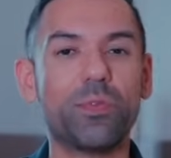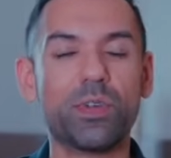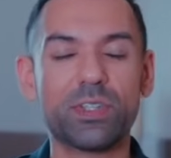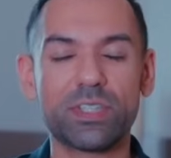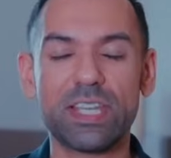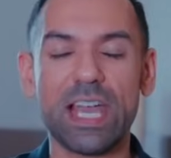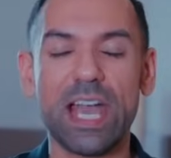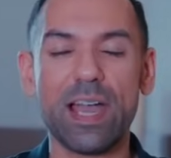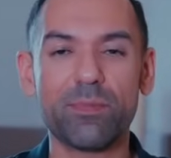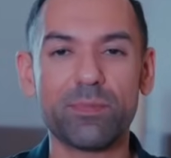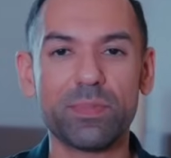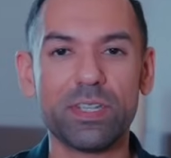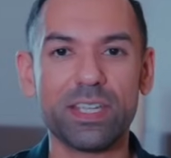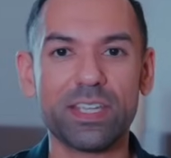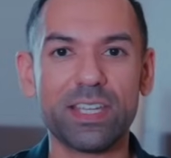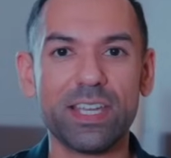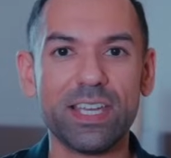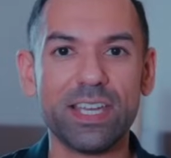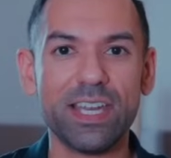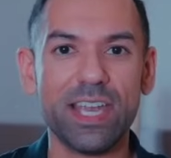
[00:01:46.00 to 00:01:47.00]
what's
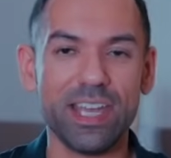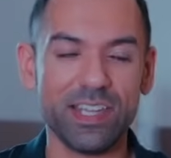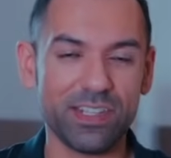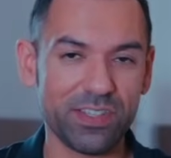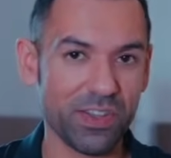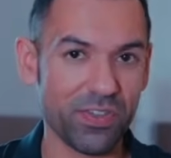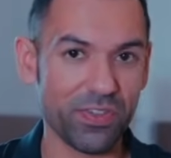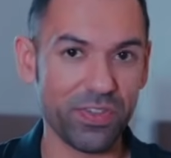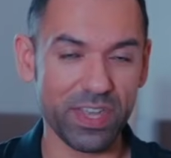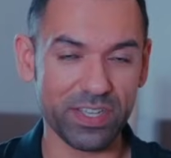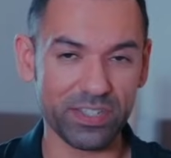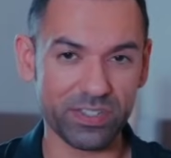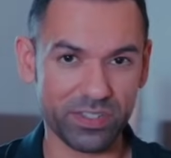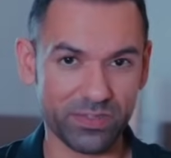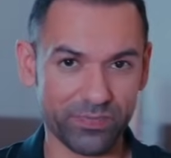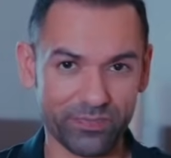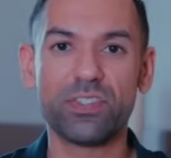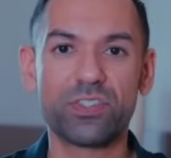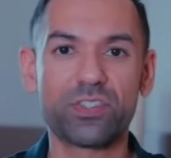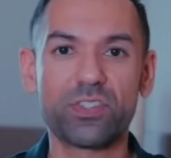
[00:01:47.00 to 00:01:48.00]
happening in this
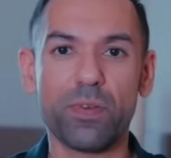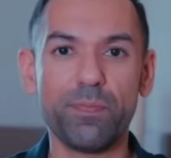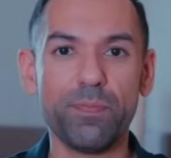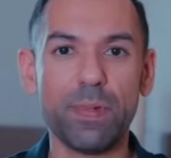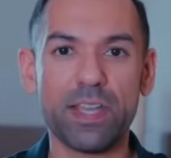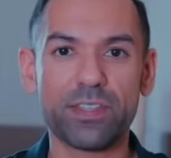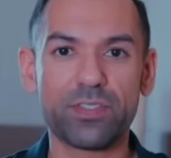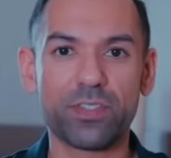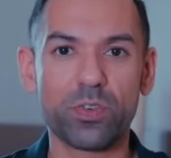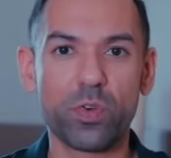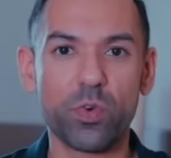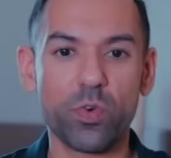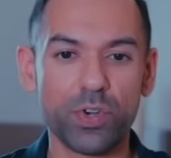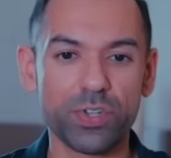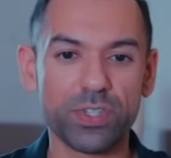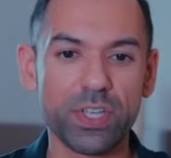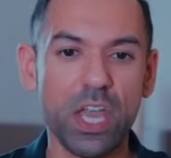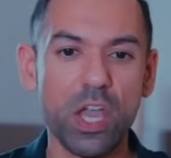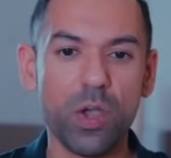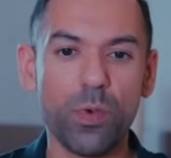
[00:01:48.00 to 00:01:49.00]
Scrum Master course,
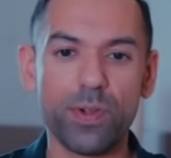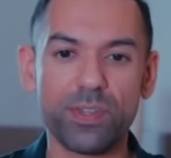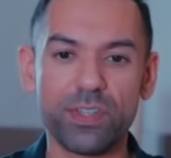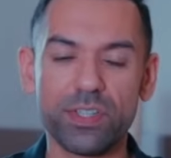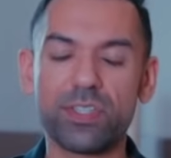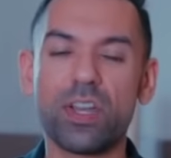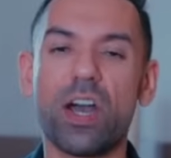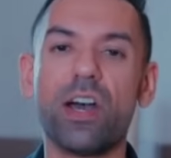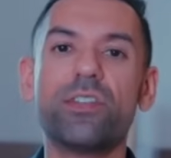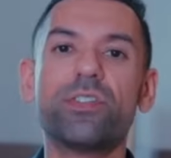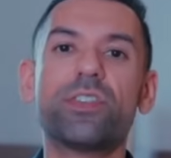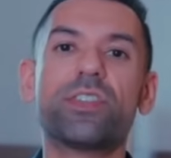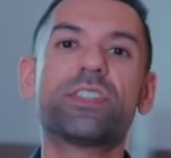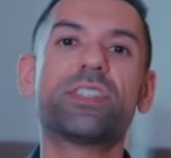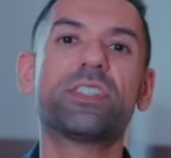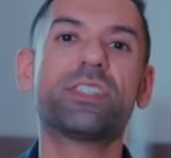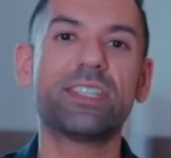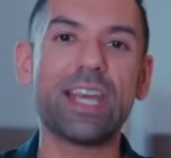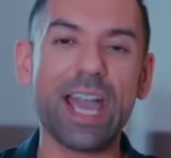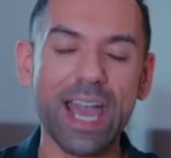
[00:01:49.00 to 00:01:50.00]
which is
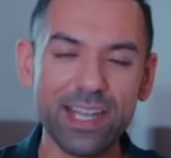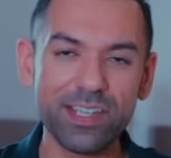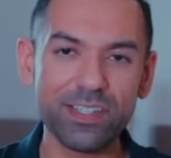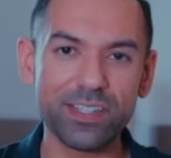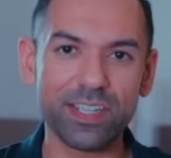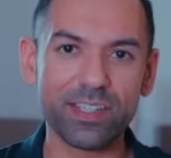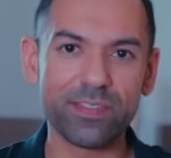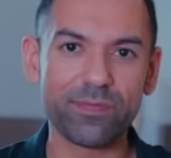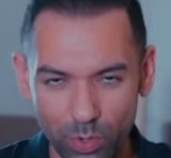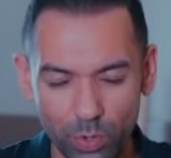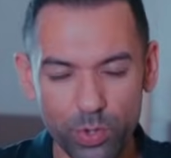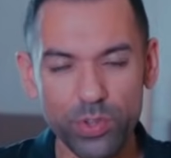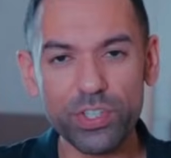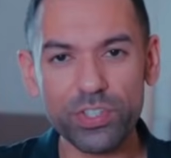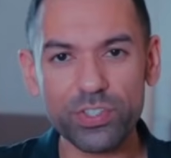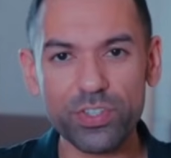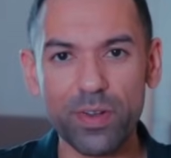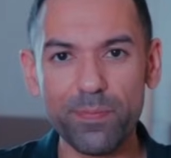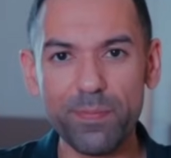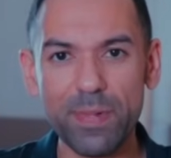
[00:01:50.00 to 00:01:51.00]
understanding who the
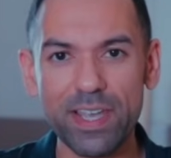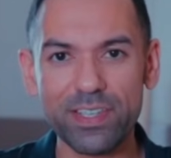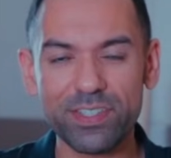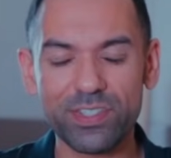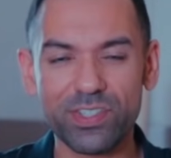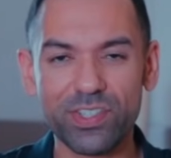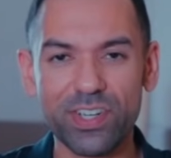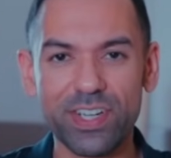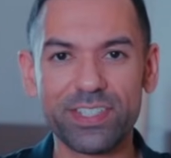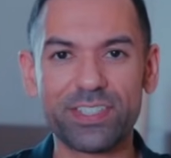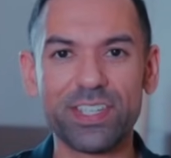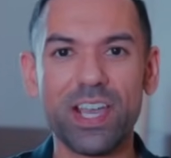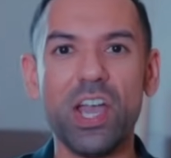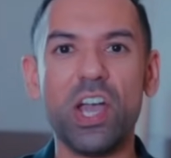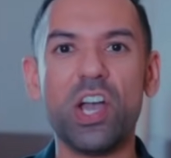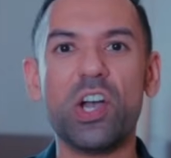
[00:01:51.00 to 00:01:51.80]
Scrum Master is,